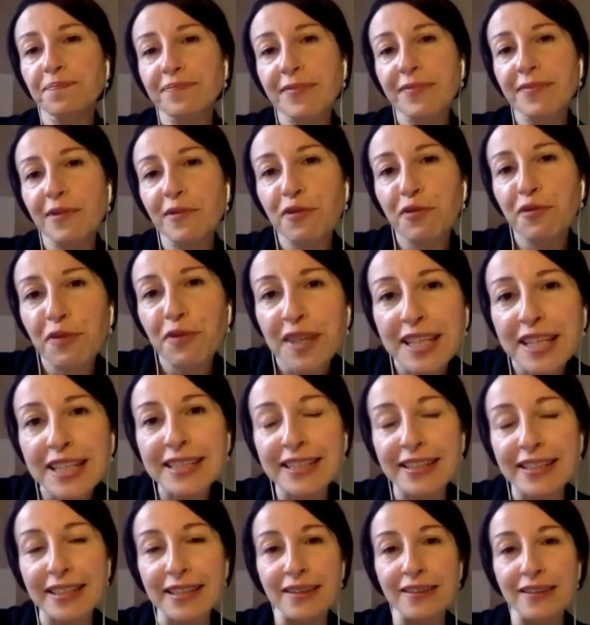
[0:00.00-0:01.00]

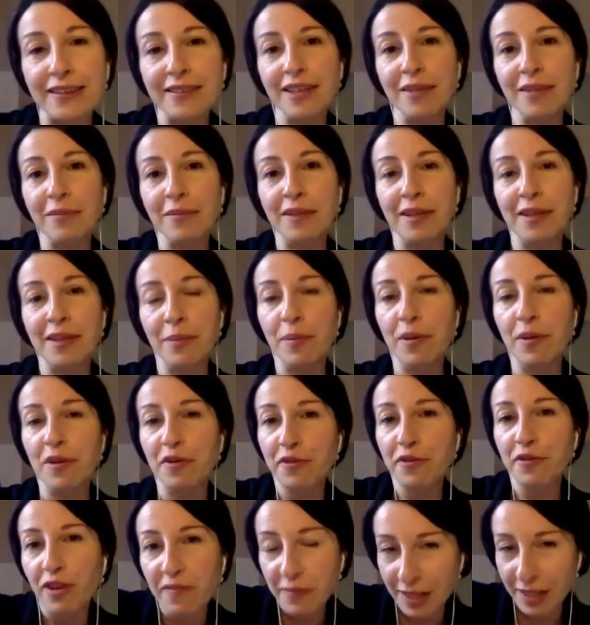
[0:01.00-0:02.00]
thinking, namely
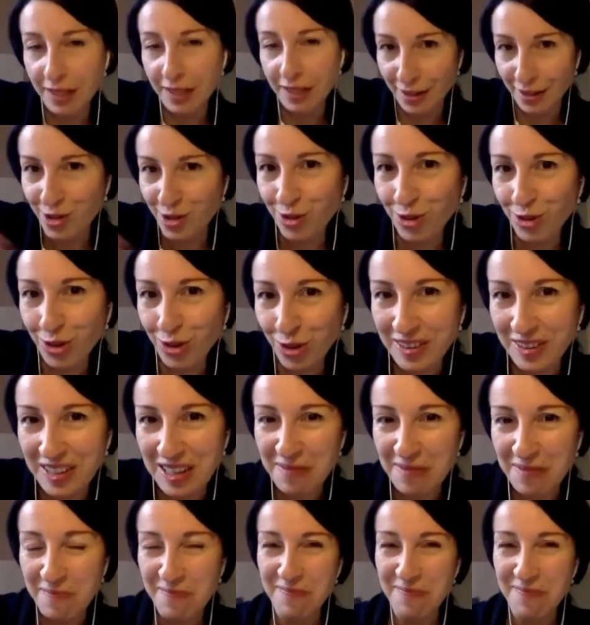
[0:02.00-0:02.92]
performing its own